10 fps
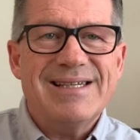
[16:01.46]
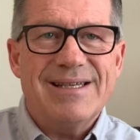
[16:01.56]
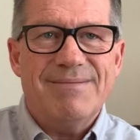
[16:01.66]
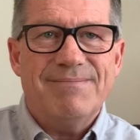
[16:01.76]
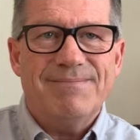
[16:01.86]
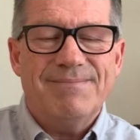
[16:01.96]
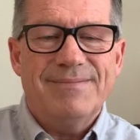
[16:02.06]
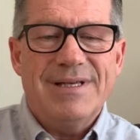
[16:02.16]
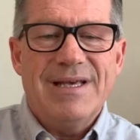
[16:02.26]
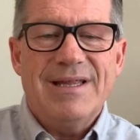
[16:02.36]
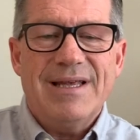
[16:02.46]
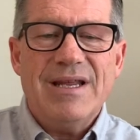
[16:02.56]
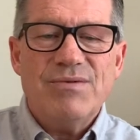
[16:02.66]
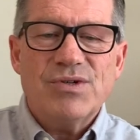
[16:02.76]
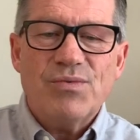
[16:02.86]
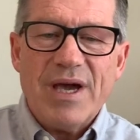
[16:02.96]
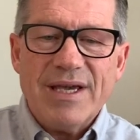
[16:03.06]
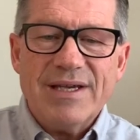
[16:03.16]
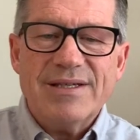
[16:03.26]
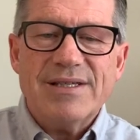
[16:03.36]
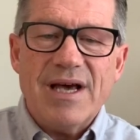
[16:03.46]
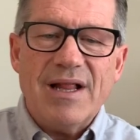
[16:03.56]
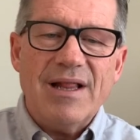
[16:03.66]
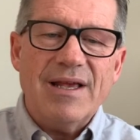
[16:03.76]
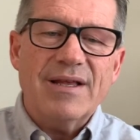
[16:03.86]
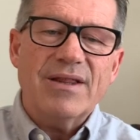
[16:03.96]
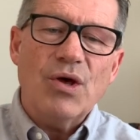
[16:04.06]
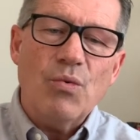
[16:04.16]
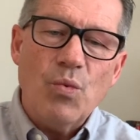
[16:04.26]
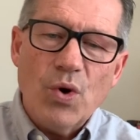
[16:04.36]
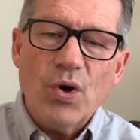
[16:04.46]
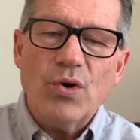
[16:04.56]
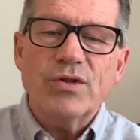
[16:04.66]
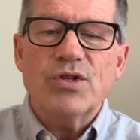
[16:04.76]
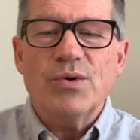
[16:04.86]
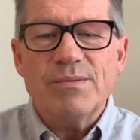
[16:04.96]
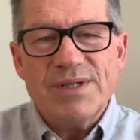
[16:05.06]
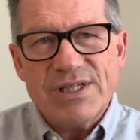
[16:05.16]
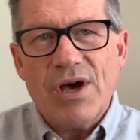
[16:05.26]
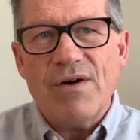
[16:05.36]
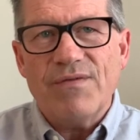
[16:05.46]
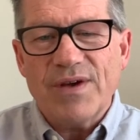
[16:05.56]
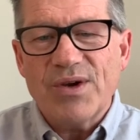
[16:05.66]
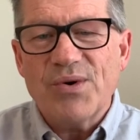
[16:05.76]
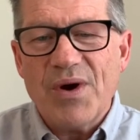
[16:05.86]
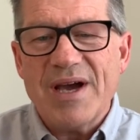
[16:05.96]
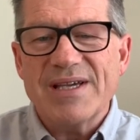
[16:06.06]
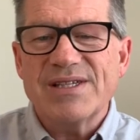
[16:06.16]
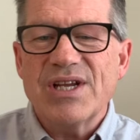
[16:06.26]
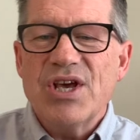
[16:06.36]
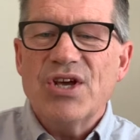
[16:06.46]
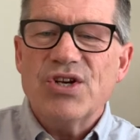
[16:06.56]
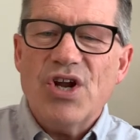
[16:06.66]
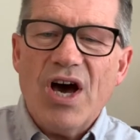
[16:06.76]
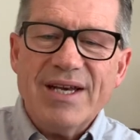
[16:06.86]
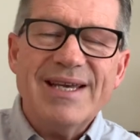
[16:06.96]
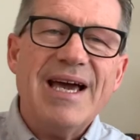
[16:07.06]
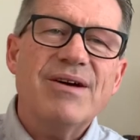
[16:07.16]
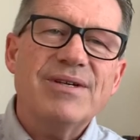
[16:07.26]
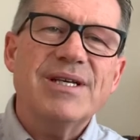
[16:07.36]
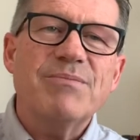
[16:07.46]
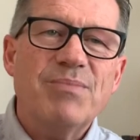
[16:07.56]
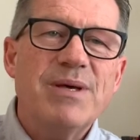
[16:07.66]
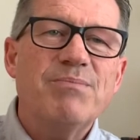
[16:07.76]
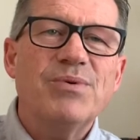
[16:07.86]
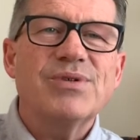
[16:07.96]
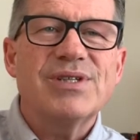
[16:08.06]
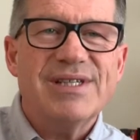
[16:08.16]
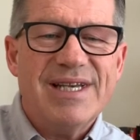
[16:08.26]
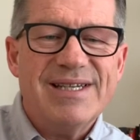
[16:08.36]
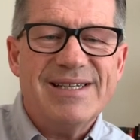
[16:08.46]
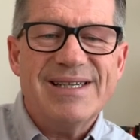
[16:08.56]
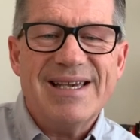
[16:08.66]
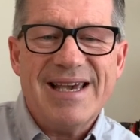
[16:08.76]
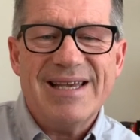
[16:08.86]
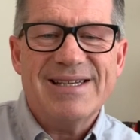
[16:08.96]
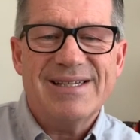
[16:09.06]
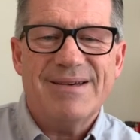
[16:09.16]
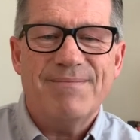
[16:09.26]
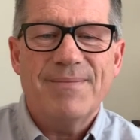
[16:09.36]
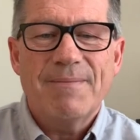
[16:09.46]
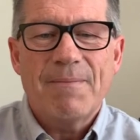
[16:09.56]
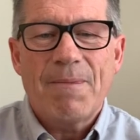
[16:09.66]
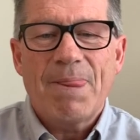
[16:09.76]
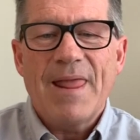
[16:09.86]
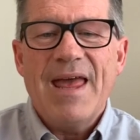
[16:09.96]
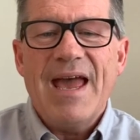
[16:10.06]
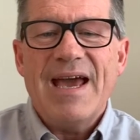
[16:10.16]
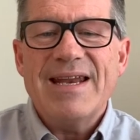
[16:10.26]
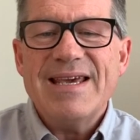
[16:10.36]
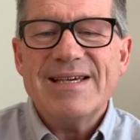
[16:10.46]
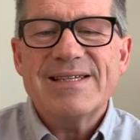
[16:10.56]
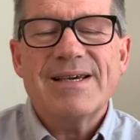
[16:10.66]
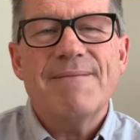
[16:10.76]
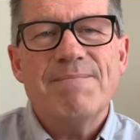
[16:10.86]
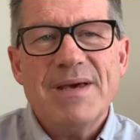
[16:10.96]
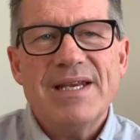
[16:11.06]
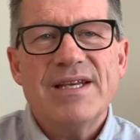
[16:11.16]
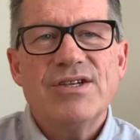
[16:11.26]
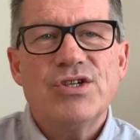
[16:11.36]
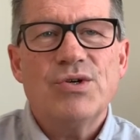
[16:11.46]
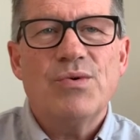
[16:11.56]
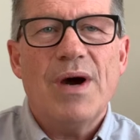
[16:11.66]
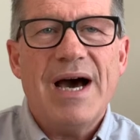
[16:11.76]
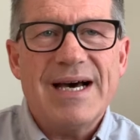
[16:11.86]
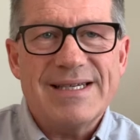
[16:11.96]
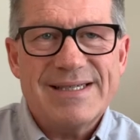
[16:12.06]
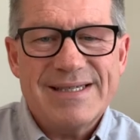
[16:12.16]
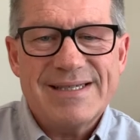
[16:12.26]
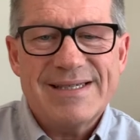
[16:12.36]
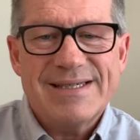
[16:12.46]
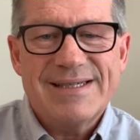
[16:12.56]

them. That he was reconciling the world to himself in Christ, not counting people's sins against them. And he has committed to us